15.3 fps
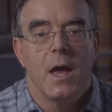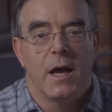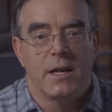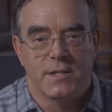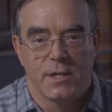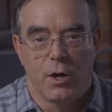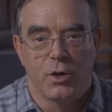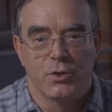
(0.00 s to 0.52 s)

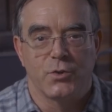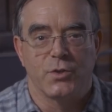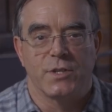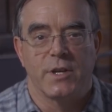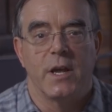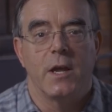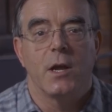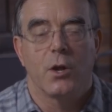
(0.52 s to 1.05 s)
As they also
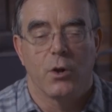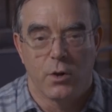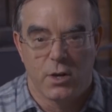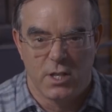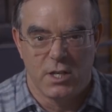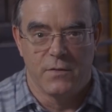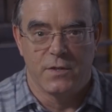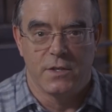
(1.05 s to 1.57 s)
say,
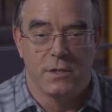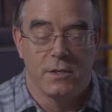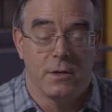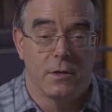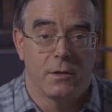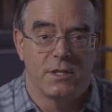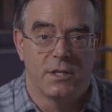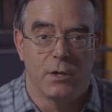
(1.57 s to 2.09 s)
courtesy of
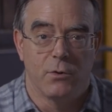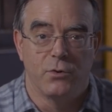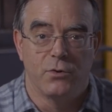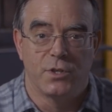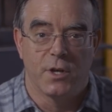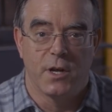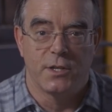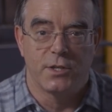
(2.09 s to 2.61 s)

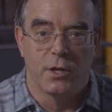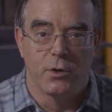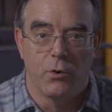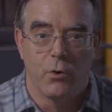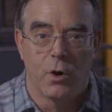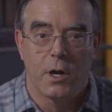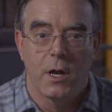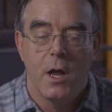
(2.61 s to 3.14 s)

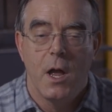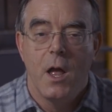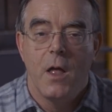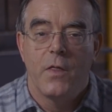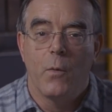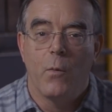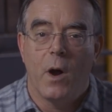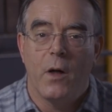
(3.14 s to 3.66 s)
CO2science.org,
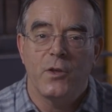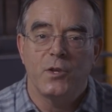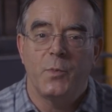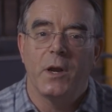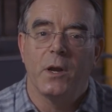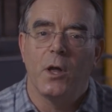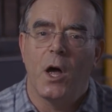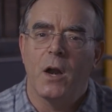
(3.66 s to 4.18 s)
that while there's
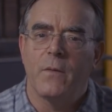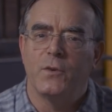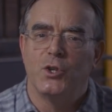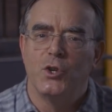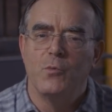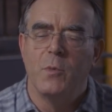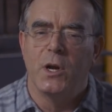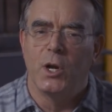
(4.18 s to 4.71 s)
been a lot of
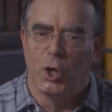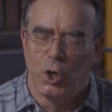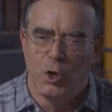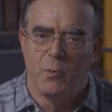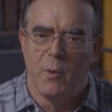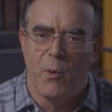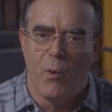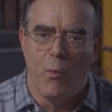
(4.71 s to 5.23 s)
doom and
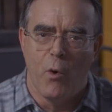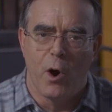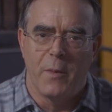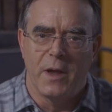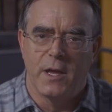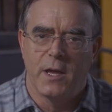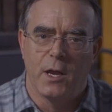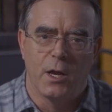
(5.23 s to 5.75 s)
gloom about
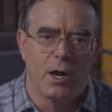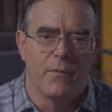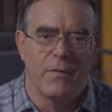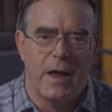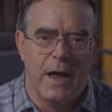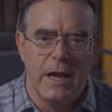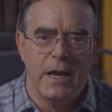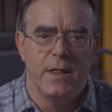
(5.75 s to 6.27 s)
warming killing
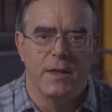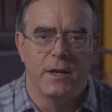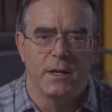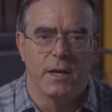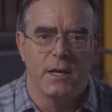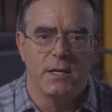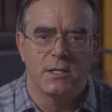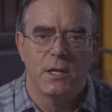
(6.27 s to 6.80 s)
off anything
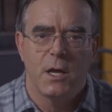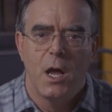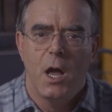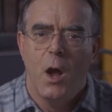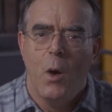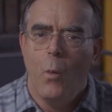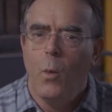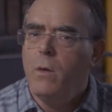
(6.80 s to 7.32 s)
nice,
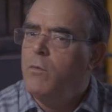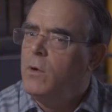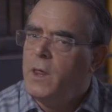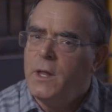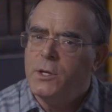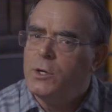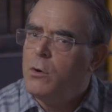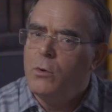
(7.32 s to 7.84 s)
we
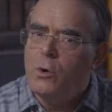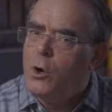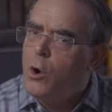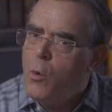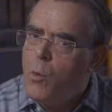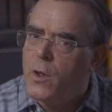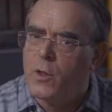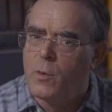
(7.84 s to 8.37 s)
really don't
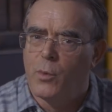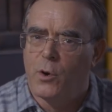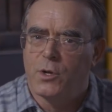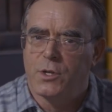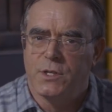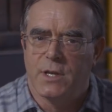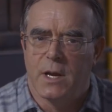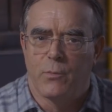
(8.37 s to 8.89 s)
know whether
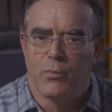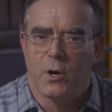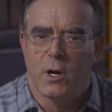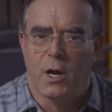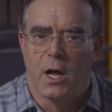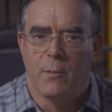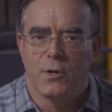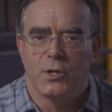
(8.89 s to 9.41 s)
birds in temperate
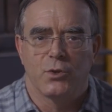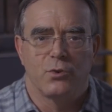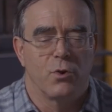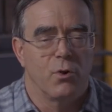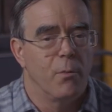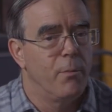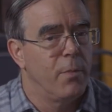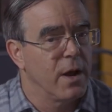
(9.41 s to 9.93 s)
climates
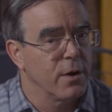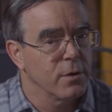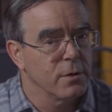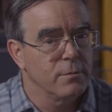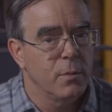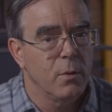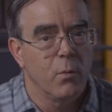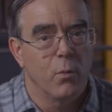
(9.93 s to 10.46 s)
go
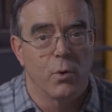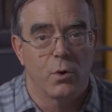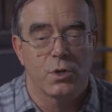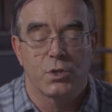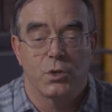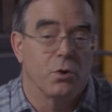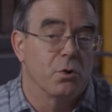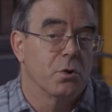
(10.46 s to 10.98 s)
better,
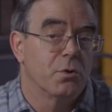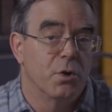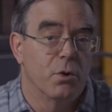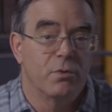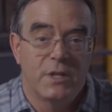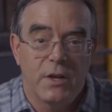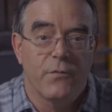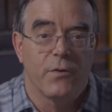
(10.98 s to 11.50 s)
worse, or
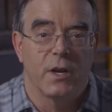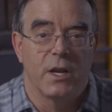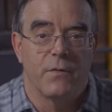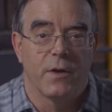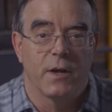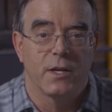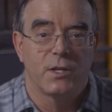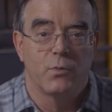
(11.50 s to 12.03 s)
no differently
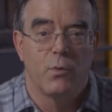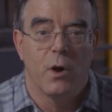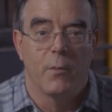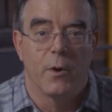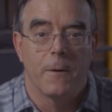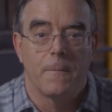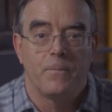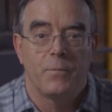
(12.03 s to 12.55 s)
if it gets
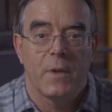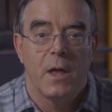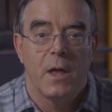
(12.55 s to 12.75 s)
warmer.